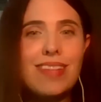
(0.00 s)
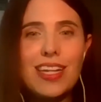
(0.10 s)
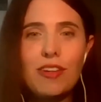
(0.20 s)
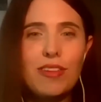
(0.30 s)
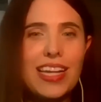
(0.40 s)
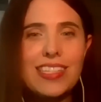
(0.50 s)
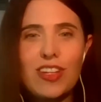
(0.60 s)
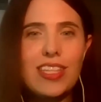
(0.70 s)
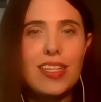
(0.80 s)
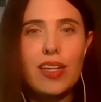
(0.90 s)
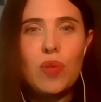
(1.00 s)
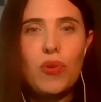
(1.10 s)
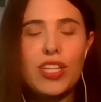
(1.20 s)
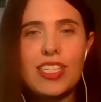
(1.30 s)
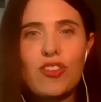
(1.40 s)
the talking
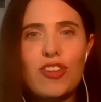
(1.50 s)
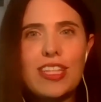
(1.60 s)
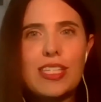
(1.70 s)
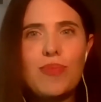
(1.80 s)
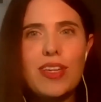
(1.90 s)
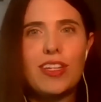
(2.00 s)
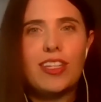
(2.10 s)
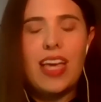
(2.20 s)
points, I started the spiel,